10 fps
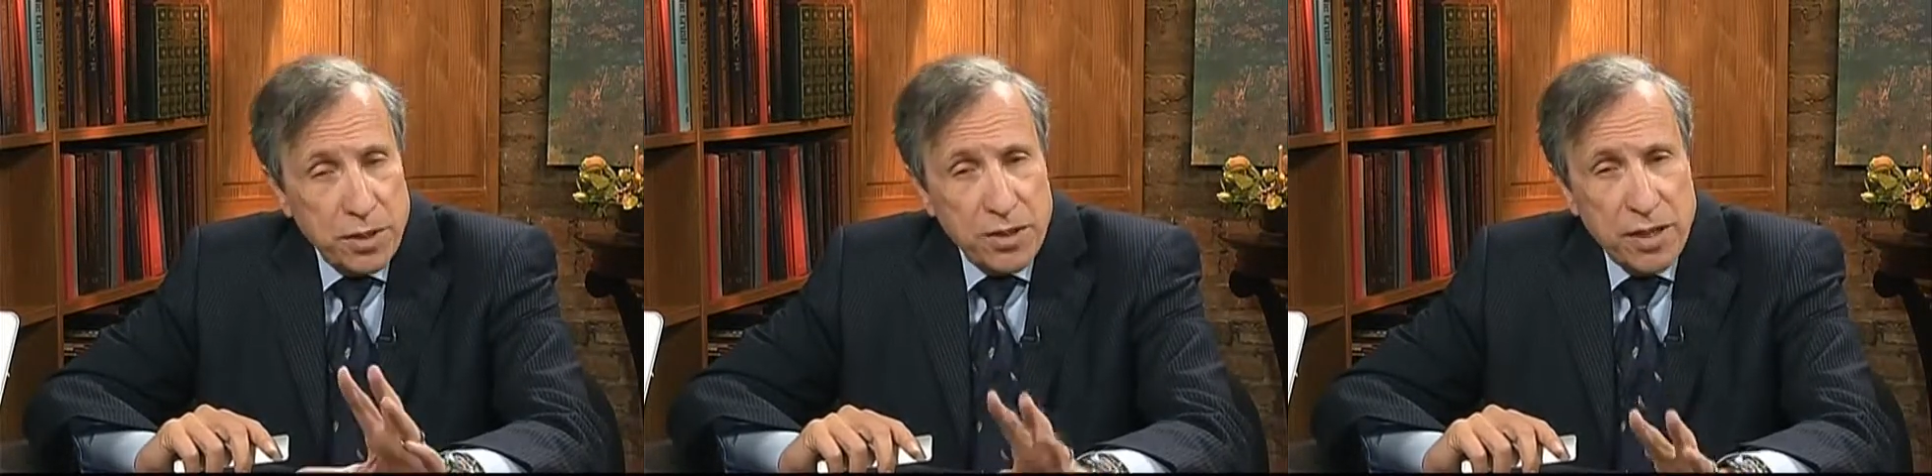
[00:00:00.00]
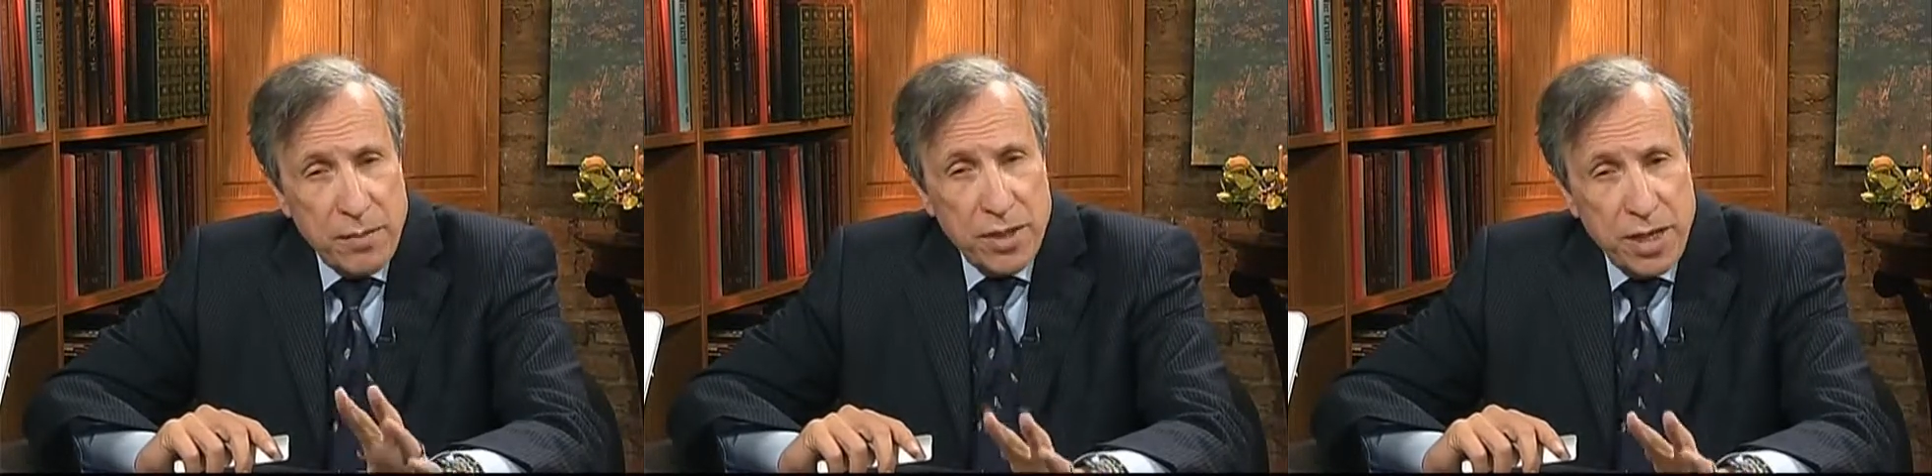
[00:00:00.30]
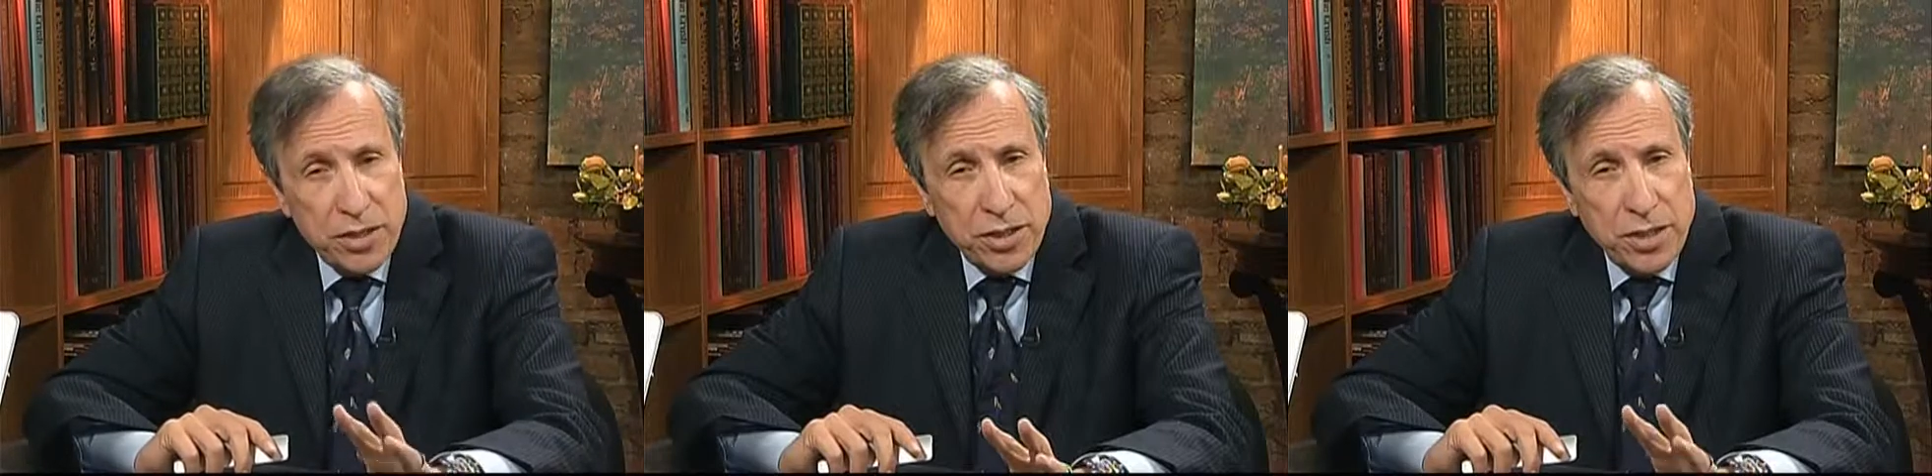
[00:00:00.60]

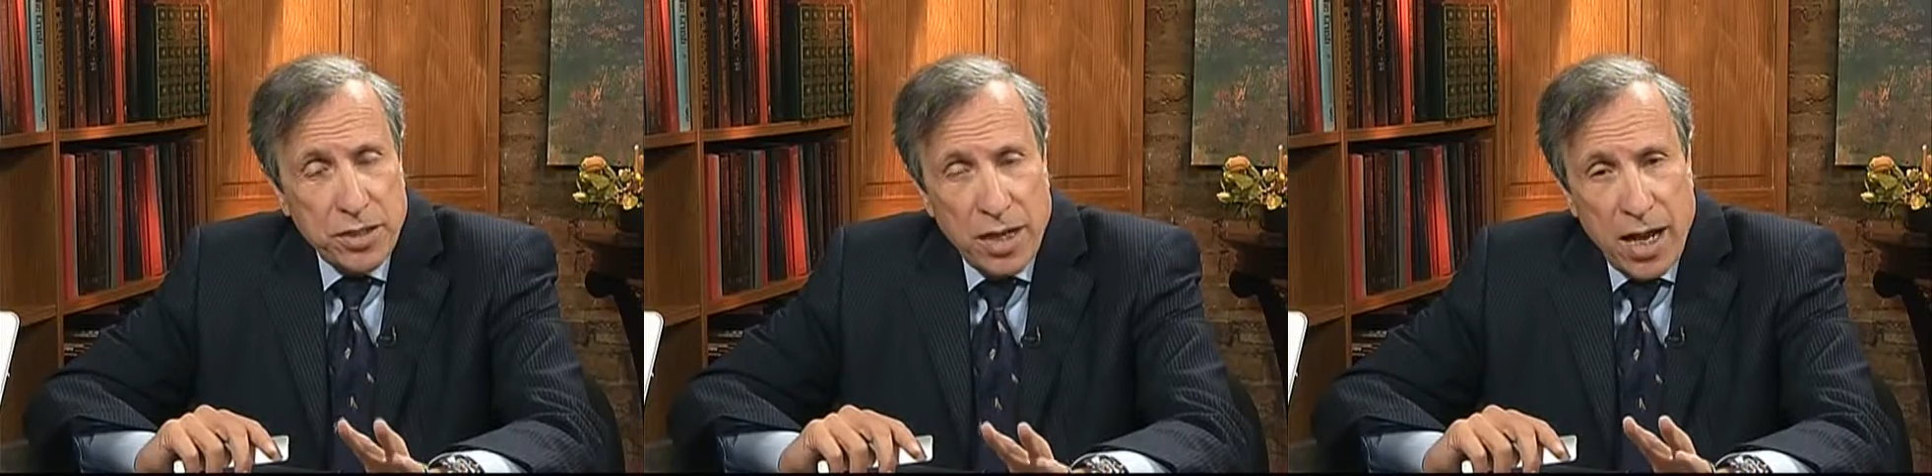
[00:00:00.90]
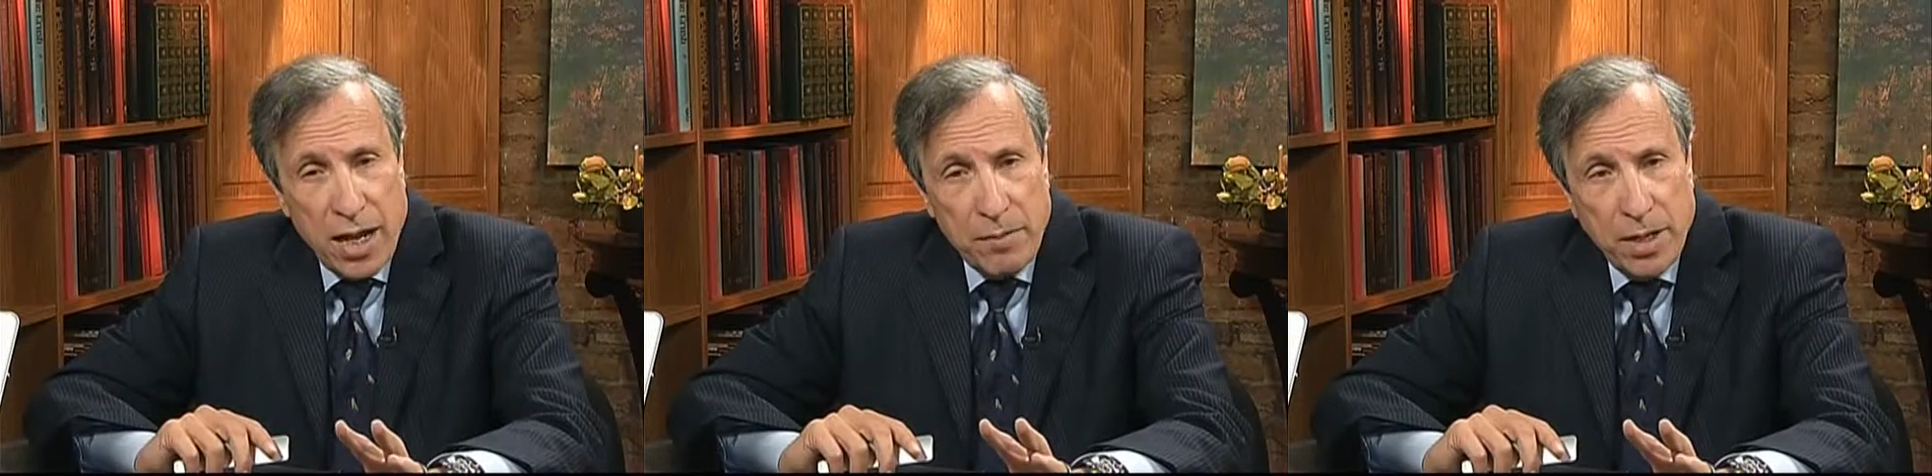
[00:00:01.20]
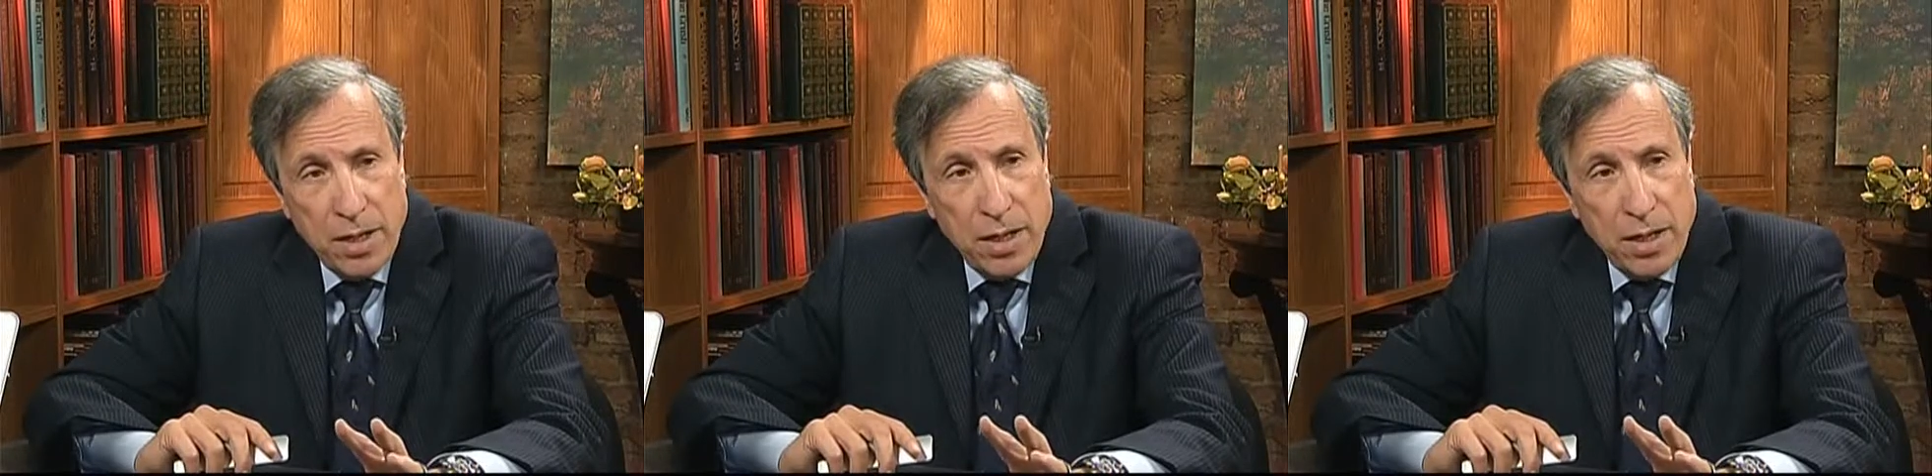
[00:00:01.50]
dissemination in time.